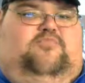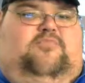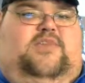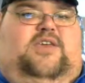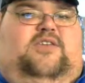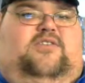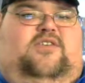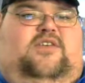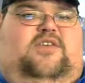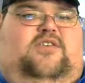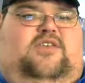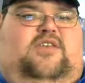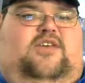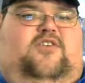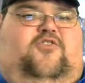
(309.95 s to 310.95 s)
means he
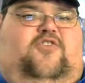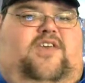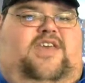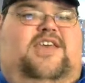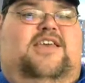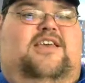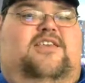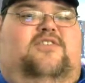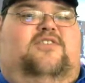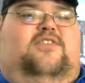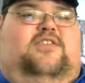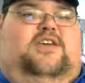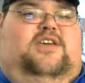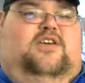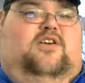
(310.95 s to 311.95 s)
can lift
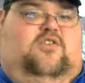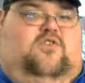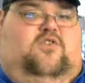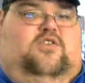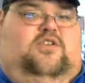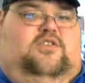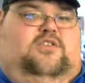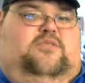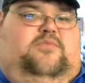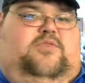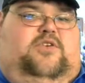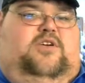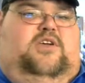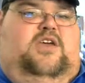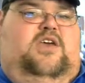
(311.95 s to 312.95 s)
easily, according to the
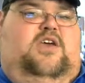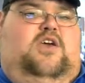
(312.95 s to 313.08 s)
book,